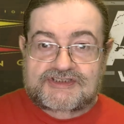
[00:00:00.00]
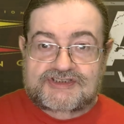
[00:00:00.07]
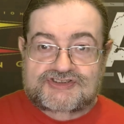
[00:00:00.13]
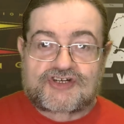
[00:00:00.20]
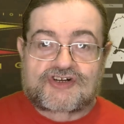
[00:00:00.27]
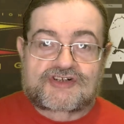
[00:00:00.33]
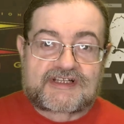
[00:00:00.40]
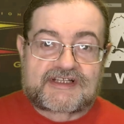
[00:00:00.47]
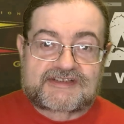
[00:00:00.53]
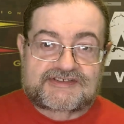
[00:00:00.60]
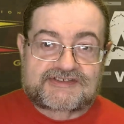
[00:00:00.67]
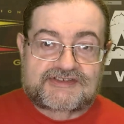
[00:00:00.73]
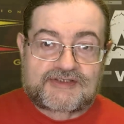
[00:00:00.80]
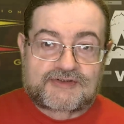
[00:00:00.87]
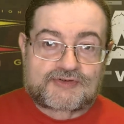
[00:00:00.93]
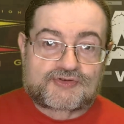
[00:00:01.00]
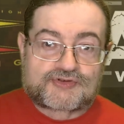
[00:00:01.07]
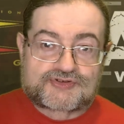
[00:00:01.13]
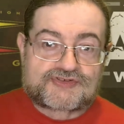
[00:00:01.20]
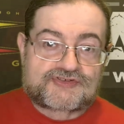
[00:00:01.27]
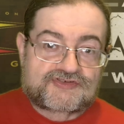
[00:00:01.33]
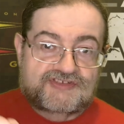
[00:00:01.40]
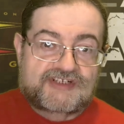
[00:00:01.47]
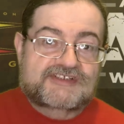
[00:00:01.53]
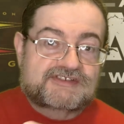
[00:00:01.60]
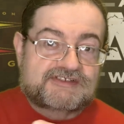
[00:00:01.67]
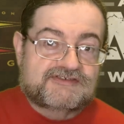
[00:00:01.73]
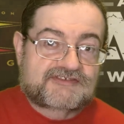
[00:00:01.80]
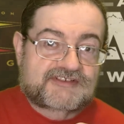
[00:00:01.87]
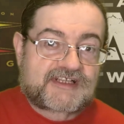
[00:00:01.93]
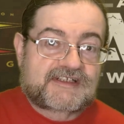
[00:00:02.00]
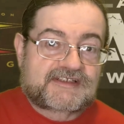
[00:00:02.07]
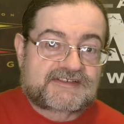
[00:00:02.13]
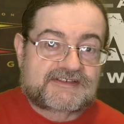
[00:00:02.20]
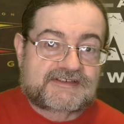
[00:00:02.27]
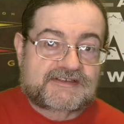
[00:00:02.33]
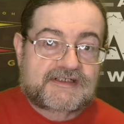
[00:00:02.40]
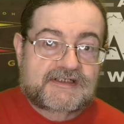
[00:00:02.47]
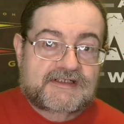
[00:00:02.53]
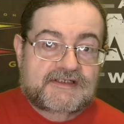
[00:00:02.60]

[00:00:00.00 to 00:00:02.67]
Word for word: shot glasses and they were all sort of wrestler related.